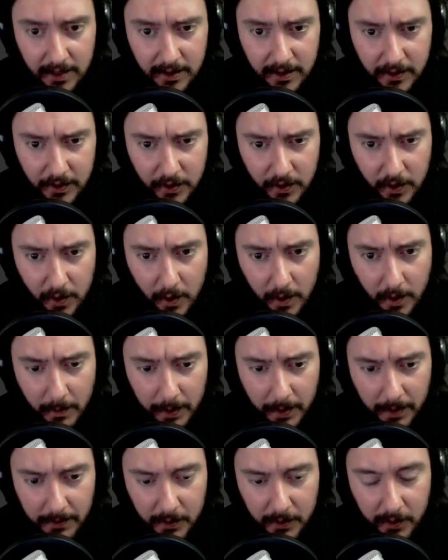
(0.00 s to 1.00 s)
So I'll
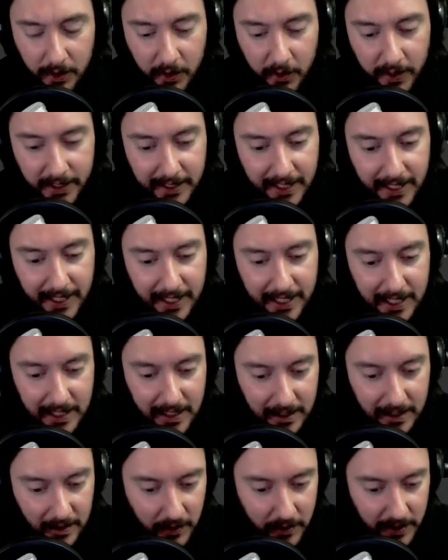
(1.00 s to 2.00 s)
probably regret that I
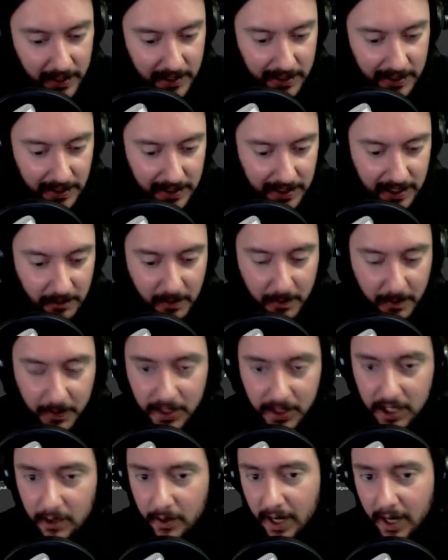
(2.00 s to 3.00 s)
didn't do it in 16-bit.
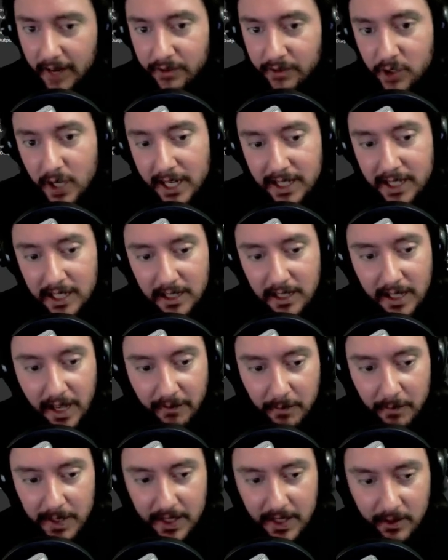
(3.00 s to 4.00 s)
But you know what? I've tried this.
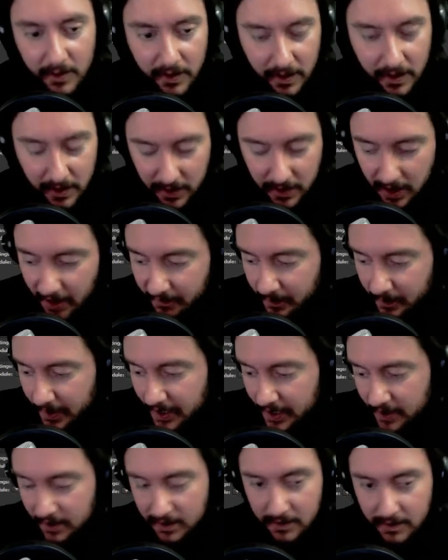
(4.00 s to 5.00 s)
I've
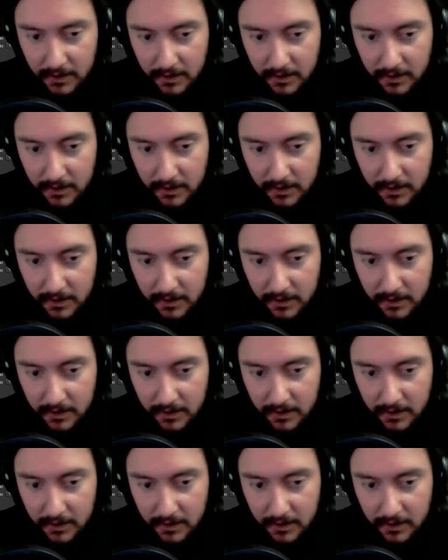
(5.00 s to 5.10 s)
been